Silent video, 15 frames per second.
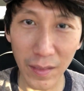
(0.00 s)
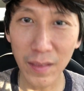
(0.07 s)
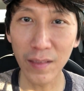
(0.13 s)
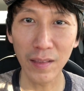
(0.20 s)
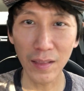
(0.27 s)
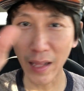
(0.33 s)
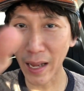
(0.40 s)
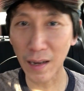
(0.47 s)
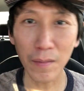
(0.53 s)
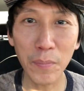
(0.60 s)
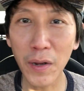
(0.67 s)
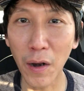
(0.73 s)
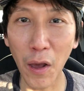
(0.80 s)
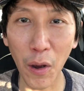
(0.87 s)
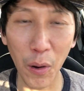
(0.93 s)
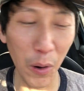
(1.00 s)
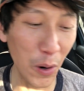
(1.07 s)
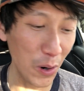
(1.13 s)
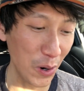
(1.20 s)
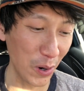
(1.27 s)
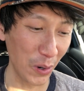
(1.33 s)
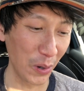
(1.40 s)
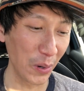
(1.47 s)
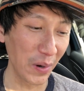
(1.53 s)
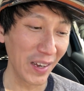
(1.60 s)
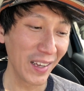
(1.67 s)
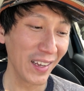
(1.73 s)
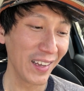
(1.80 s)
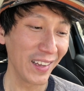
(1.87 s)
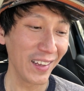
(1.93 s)
link below.
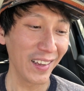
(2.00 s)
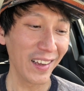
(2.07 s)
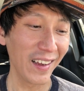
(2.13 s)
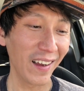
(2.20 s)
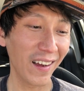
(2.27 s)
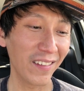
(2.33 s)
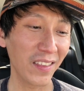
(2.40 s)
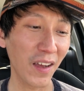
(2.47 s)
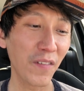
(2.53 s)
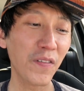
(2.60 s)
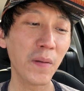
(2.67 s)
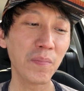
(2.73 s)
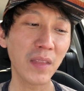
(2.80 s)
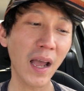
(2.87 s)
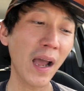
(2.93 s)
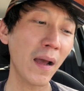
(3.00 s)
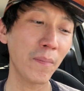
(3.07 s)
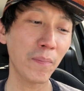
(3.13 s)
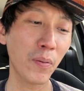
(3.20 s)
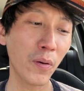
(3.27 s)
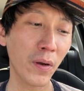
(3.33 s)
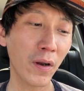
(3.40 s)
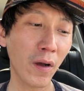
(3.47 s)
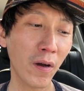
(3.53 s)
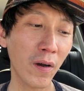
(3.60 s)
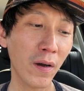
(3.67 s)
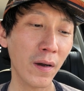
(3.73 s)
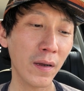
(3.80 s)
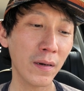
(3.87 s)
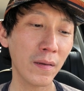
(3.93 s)
And then from that point
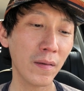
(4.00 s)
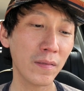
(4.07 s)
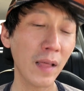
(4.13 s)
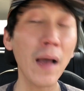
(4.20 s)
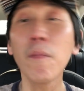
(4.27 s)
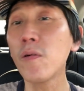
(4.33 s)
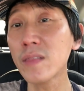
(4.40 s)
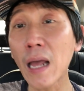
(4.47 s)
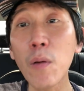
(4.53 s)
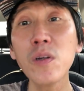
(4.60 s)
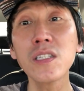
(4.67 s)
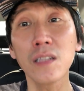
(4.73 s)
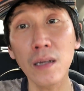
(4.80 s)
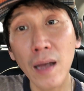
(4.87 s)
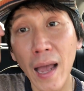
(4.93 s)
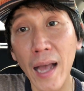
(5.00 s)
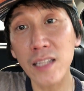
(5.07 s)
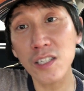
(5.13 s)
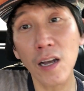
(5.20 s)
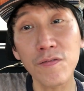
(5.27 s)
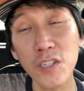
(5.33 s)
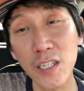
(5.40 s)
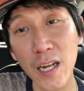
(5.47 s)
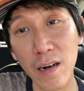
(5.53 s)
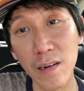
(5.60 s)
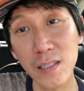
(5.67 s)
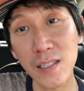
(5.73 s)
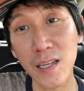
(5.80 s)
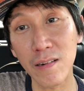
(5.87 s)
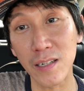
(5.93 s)
on, that was the Hats Off to Tarot
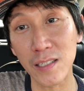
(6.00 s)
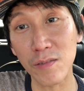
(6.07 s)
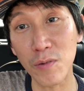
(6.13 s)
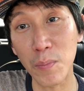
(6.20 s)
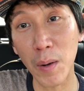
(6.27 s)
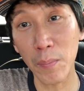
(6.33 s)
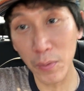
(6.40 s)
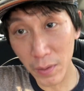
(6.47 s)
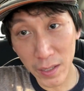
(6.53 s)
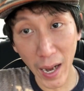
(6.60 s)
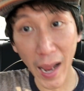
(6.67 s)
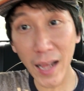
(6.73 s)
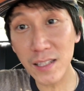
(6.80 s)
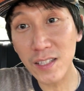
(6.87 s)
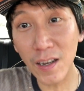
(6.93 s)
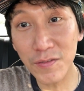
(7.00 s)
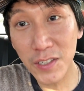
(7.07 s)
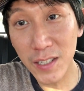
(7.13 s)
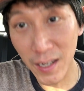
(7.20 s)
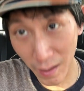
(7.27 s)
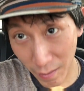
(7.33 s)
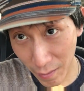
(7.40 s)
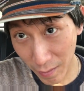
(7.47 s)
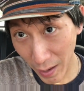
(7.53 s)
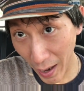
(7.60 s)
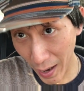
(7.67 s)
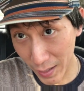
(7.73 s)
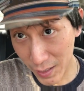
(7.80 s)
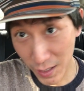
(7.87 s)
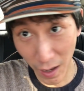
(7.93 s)
series. Remember it? Hats Off to Tarot,
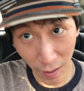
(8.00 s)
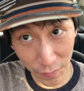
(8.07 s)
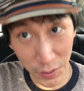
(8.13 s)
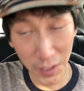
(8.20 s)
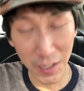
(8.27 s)
Hats Off to